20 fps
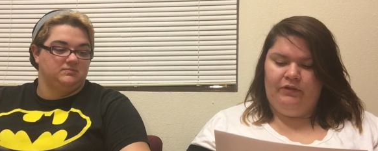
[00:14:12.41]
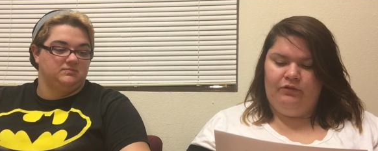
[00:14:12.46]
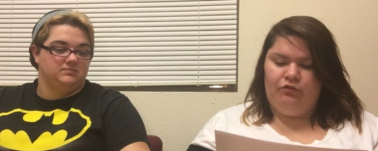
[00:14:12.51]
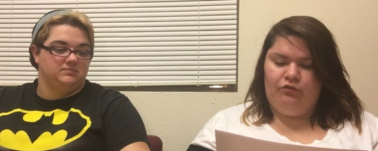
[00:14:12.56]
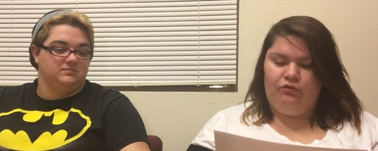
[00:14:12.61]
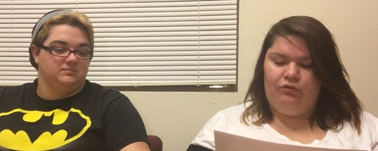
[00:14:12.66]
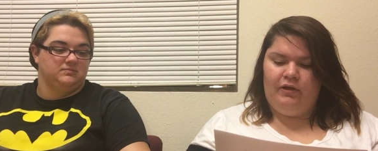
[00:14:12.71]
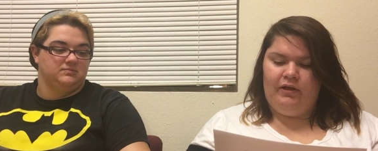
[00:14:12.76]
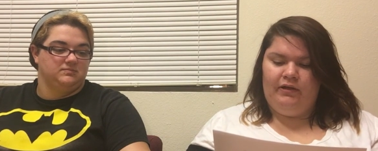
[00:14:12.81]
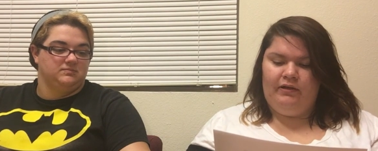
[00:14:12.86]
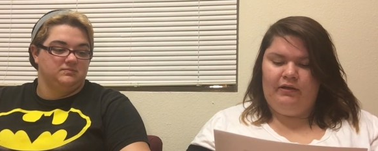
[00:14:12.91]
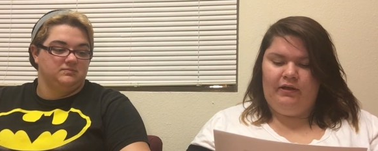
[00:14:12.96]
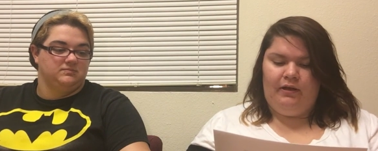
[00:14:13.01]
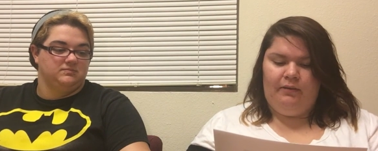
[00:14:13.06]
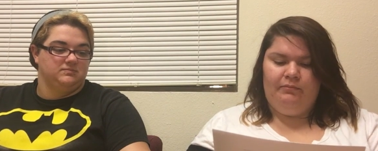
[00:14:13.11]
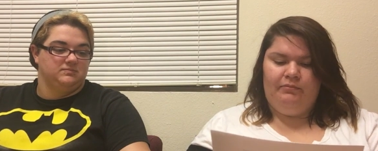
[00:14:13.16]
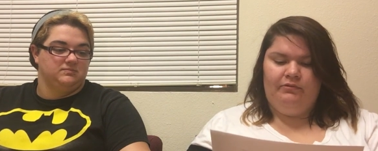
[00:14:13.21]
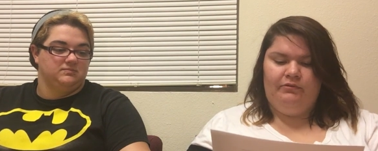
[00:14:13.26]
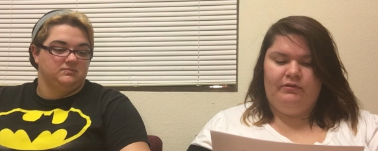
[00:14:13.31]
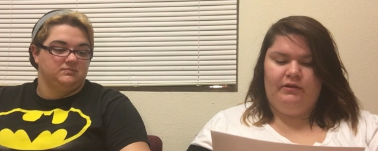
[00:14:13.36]
Speaker 1: To try and
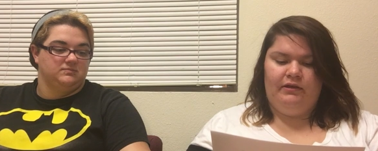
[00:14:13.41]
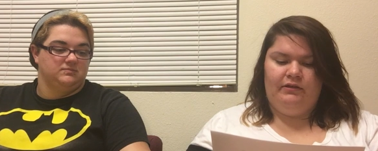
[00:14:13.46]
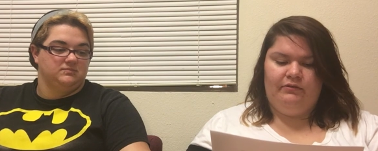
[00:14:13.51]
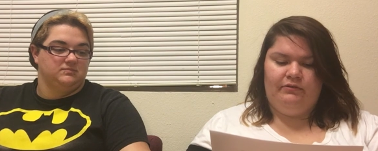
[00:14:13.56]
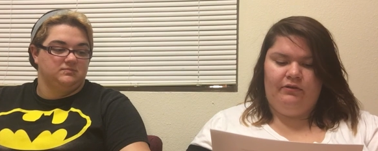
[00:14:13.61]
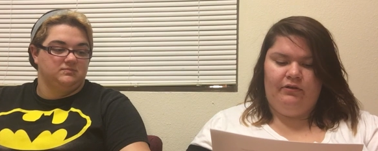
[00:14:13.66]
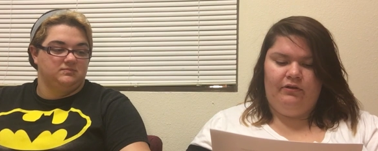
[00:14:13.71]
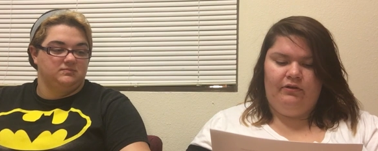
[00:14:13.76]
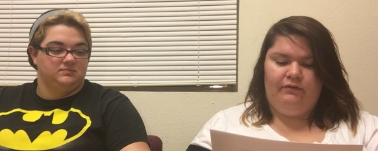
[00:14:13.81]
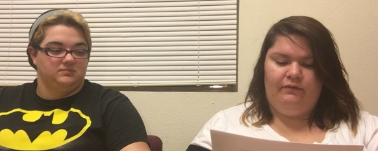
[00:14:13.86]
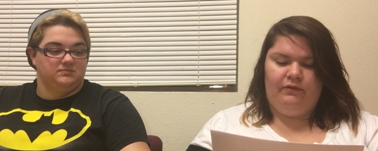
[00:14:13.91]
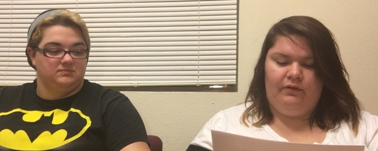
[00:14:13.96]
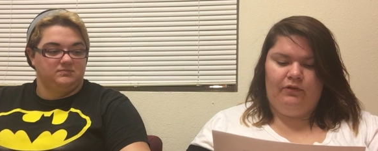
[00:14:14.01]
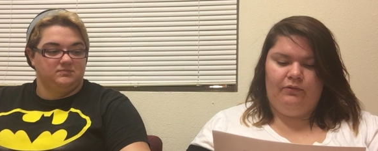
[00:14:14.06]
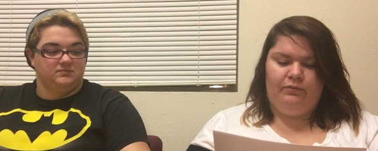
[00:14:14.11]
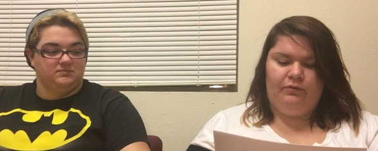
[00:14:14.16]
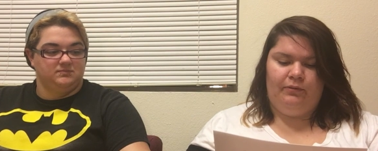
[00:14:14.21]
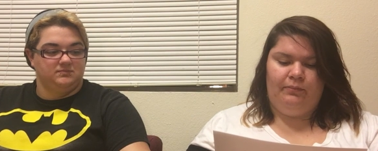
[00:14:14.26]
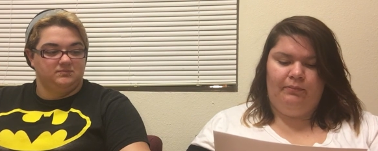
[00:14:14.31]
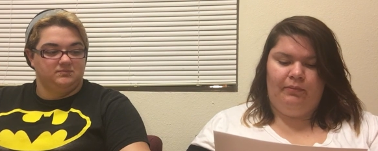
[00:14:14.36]
compensate, Sarah
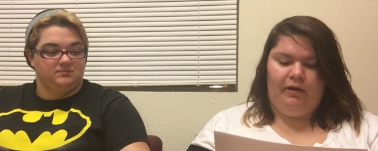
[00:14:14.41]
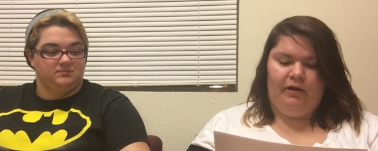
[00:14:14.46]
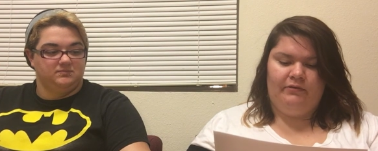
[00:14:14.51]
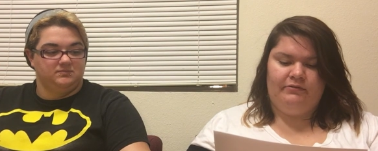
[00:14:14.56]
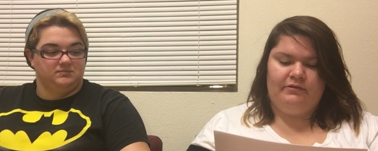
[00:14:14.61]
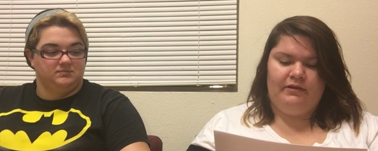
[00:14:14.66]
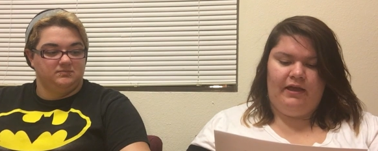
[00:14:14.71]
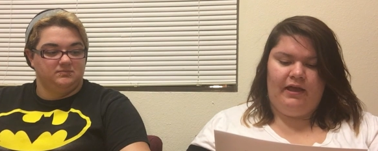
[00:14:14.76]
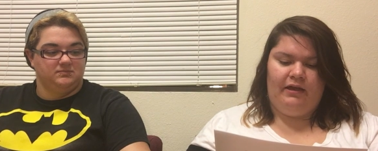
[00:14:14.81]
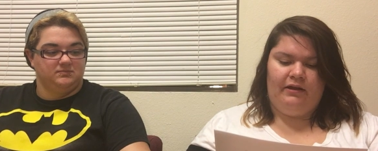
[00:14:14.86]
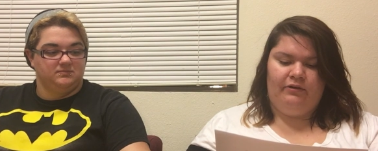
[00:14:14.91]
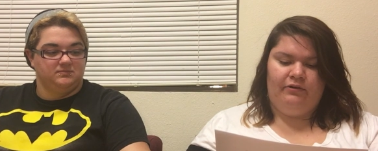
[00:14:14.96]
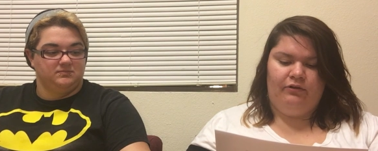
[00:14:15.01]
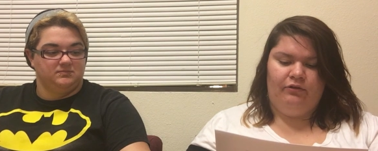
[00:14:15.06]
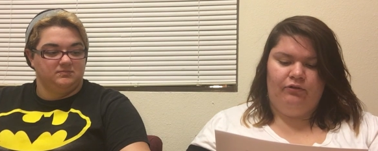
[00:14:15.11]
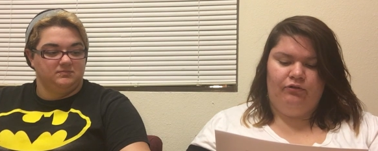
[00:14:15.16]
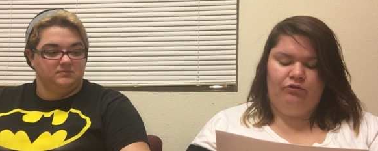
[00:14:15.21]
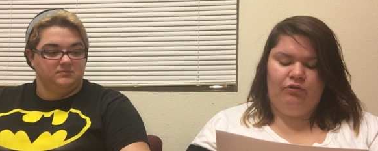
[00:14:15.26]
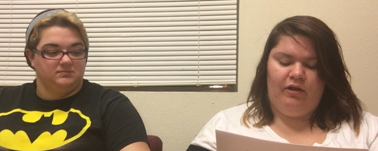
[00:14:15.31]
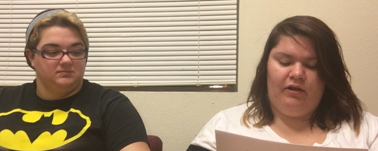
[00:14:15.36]
developed her bossy
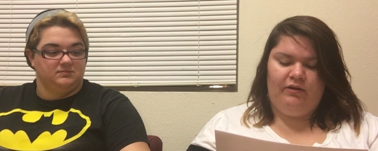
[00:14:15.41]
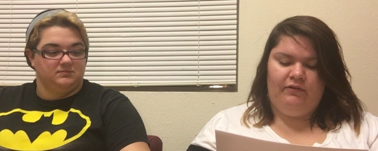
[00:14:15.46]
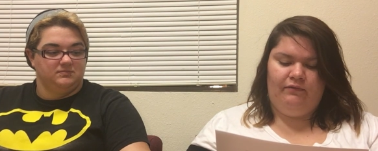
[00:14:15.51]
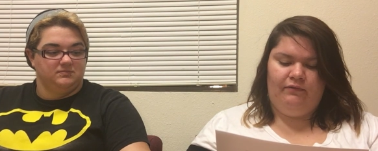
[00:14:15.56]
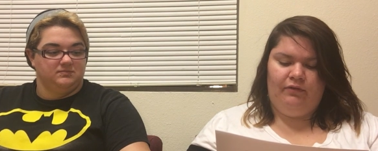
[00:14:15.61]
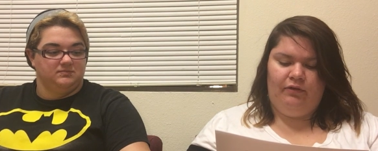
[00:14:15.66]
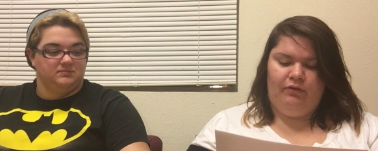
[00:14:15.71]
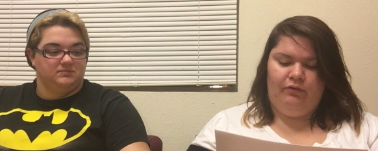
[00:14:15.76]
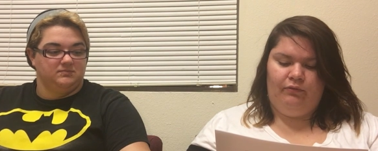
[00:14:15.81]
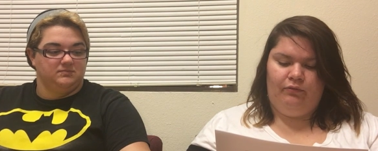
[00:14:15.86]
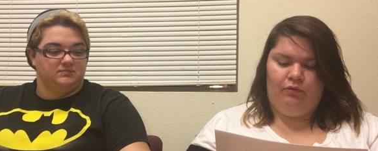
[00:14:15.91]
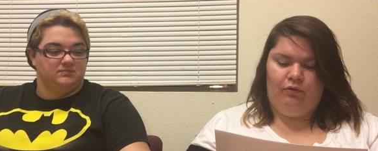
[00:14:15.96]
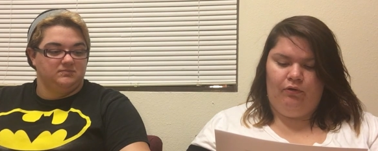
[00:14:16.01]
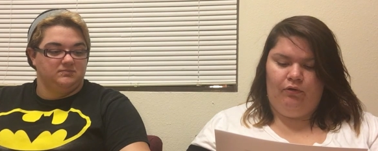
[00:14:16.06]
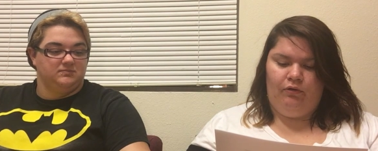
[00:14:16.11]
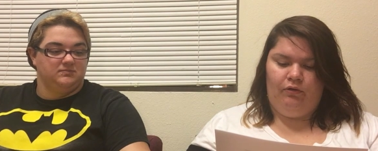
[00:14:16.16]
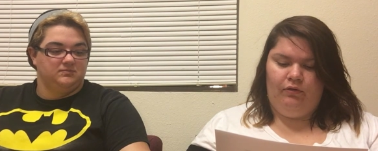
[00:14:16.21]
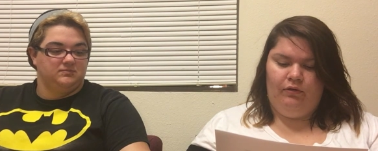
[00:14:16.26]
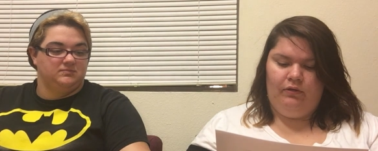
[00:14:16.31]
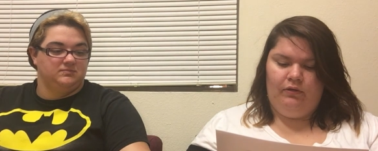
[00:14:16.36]
attitude, trying to fill the
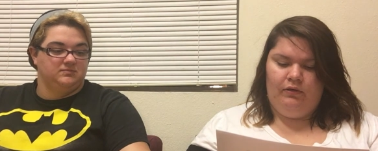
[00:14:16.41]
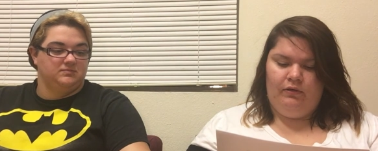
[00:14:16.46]
role